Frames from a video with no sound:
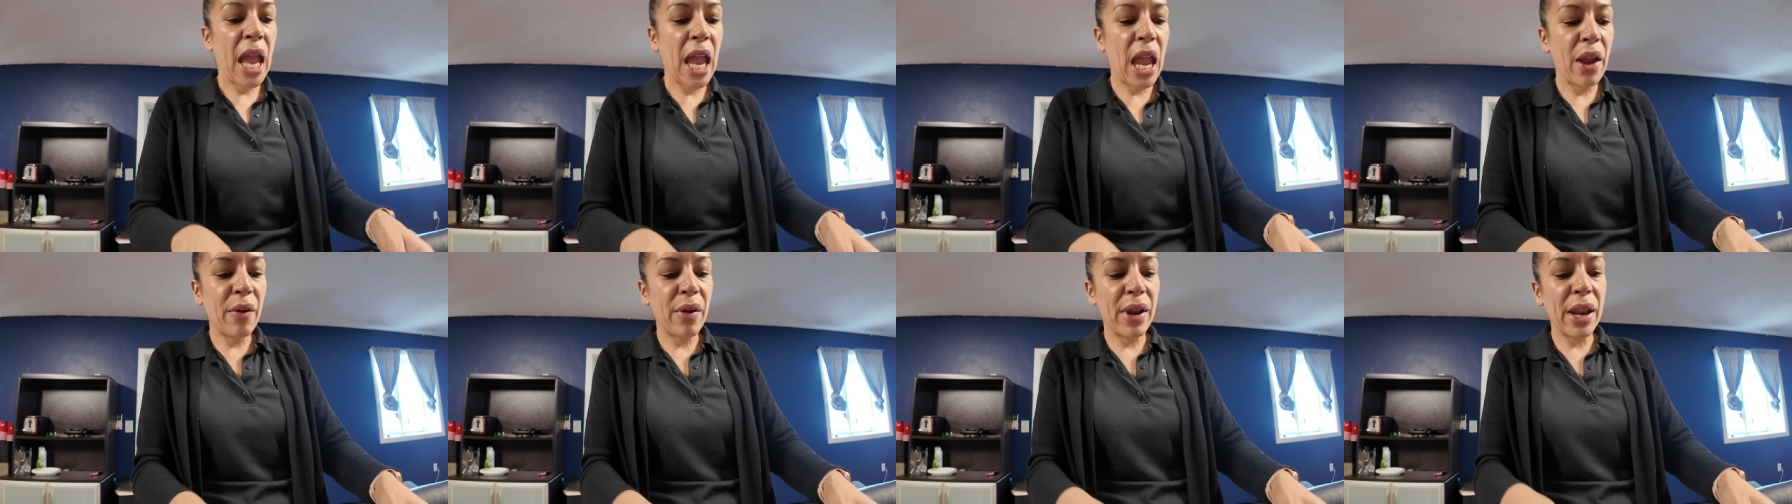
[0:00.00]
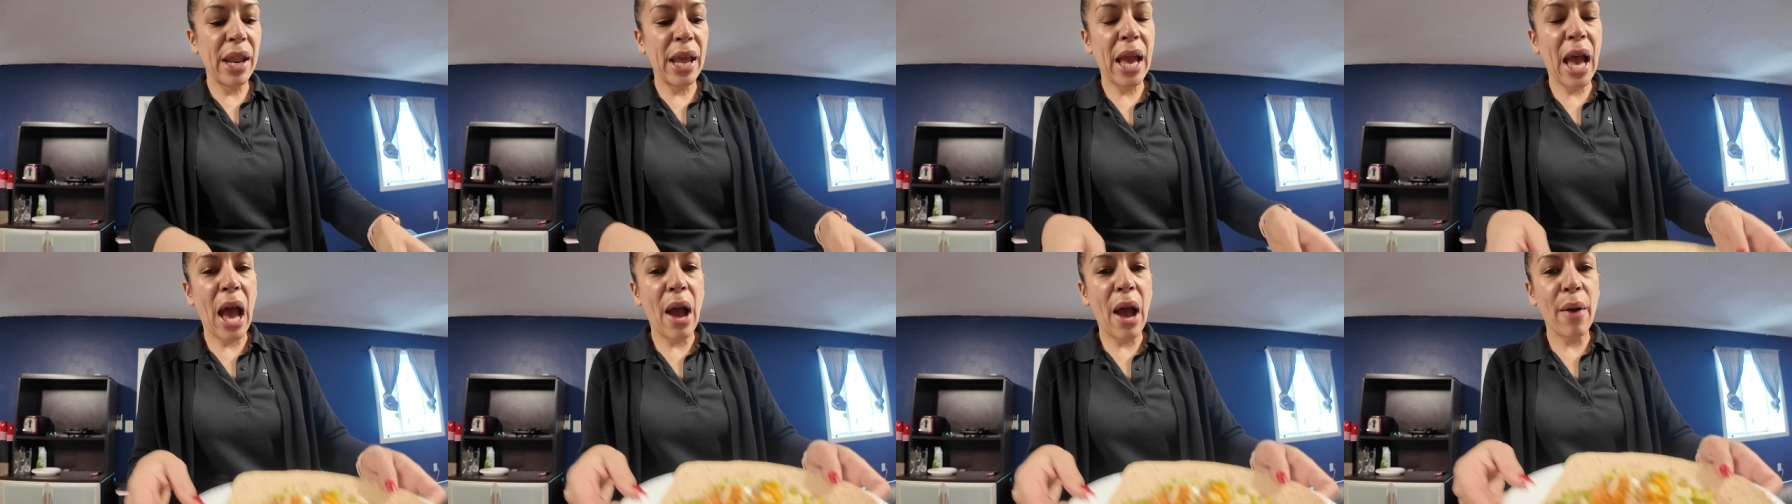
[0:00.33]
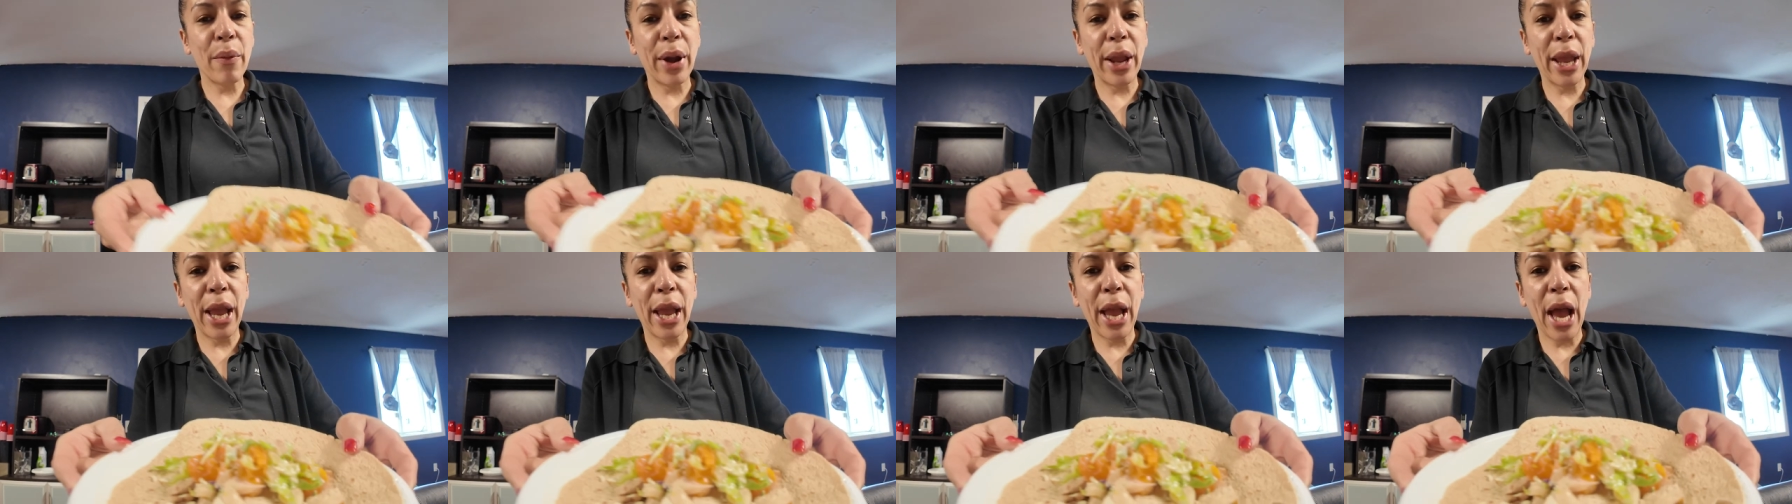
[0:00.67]
he already
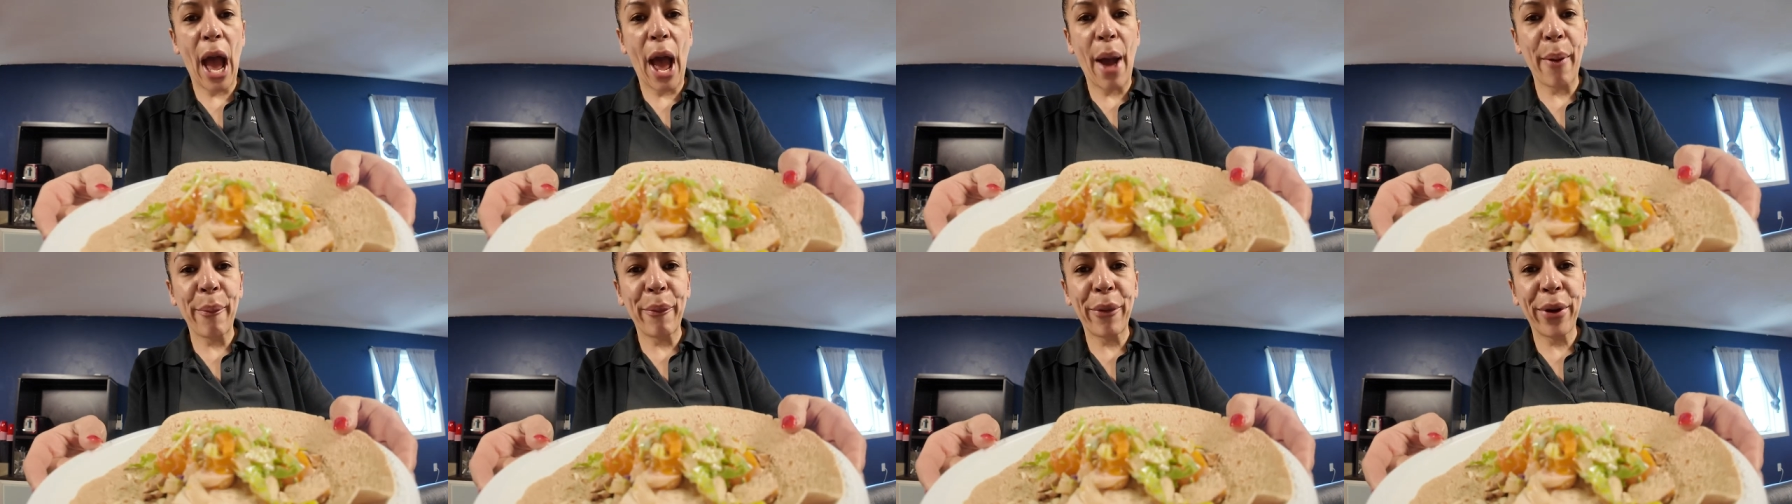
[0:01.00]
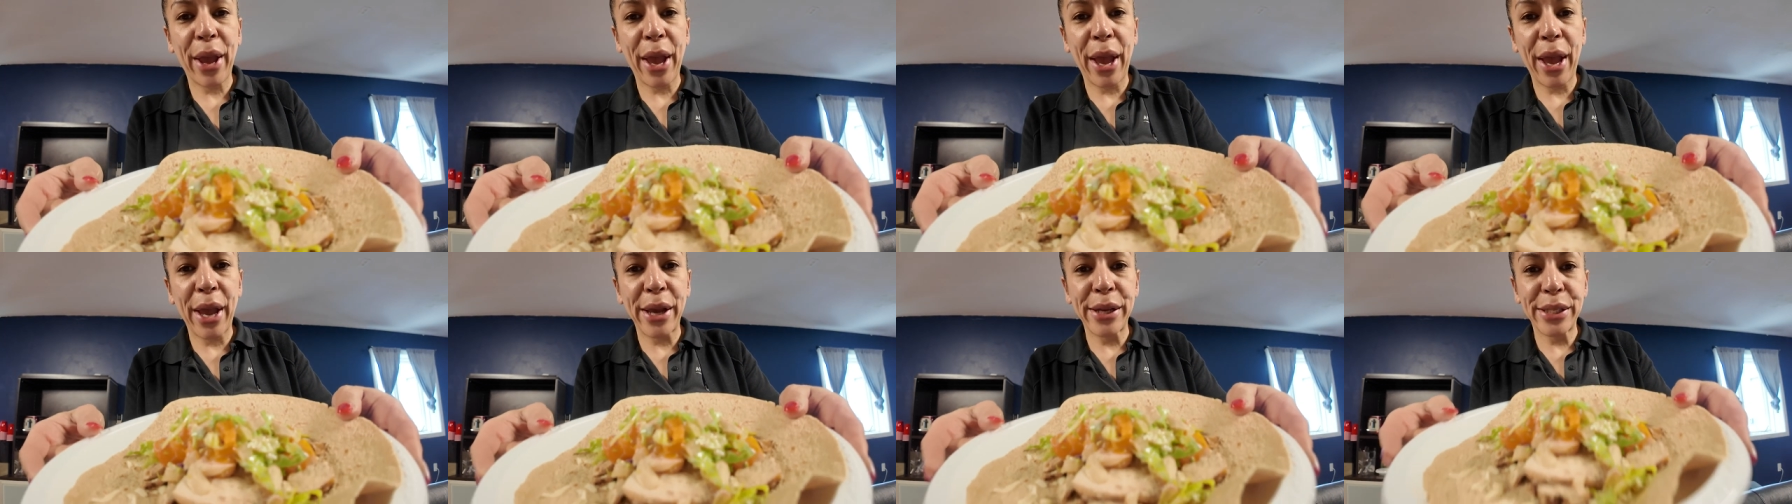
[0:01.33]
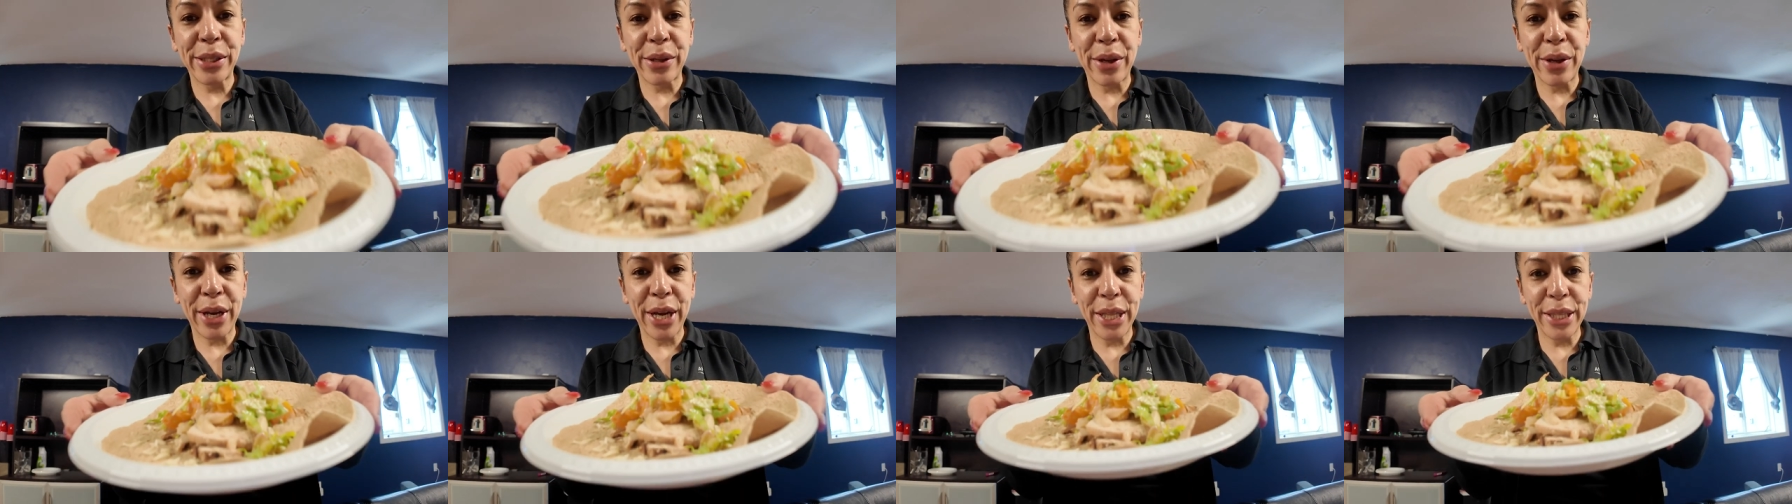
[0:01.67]
got one. He got, okay?
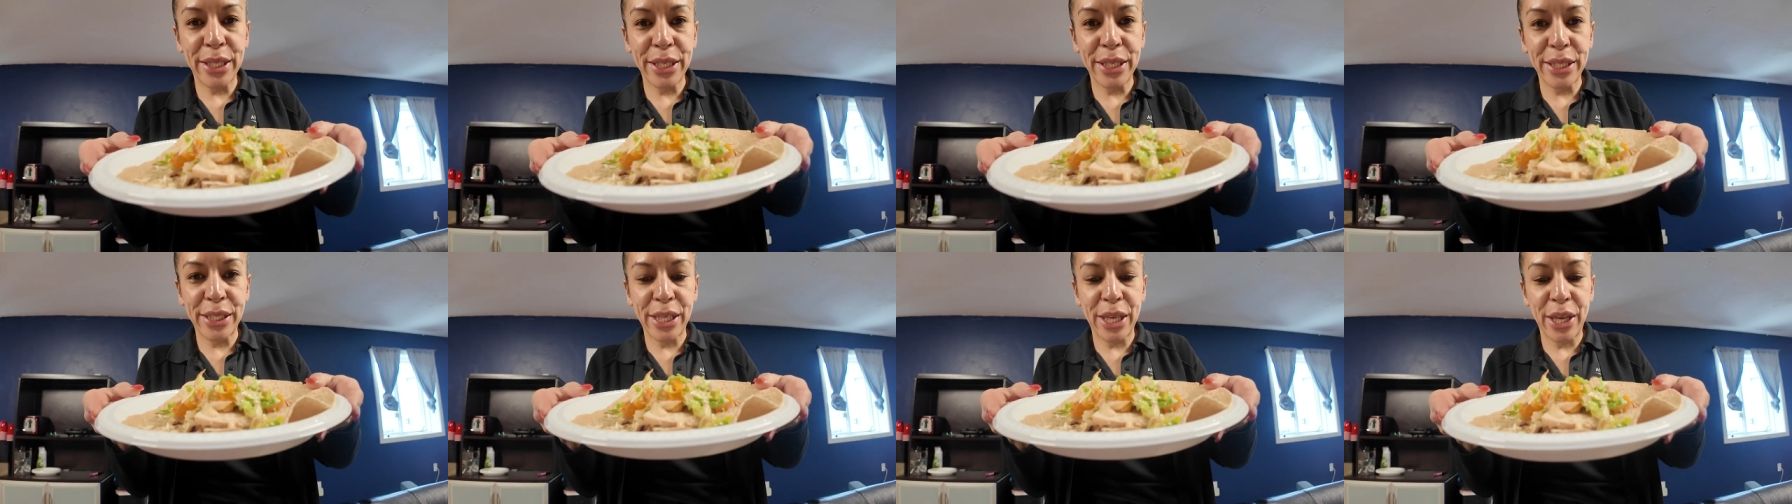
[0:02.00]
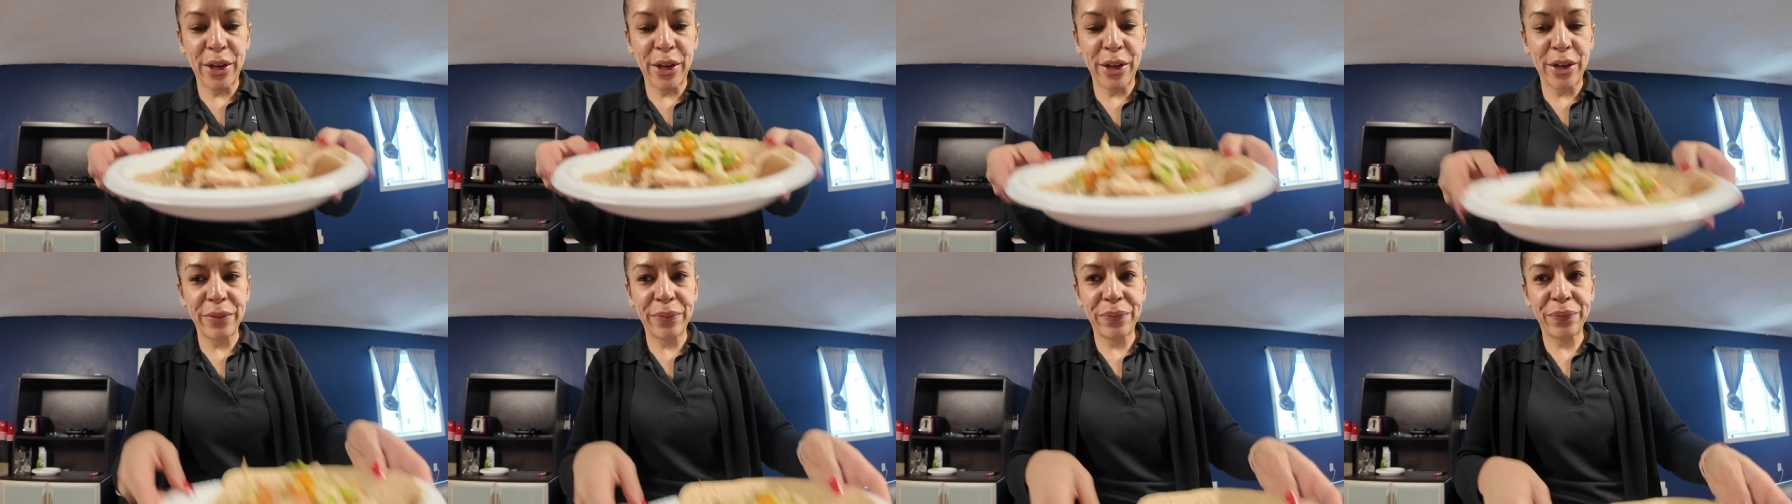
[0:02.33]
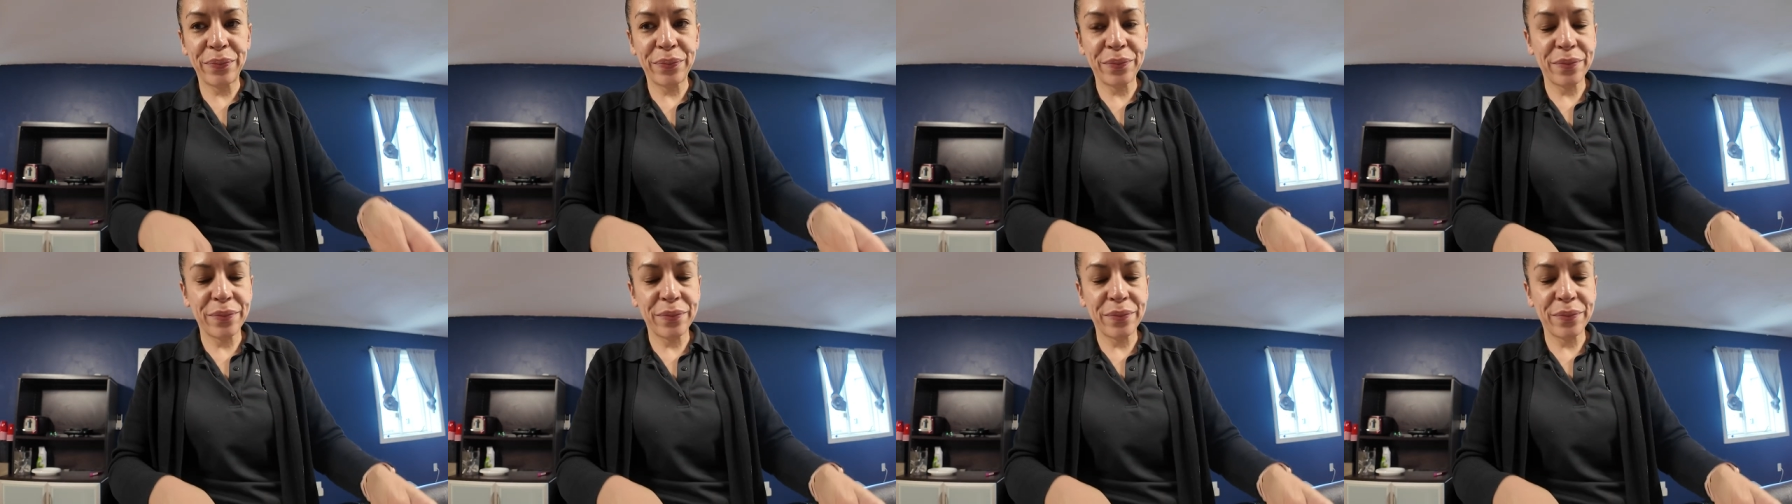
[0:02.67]
So I got this here.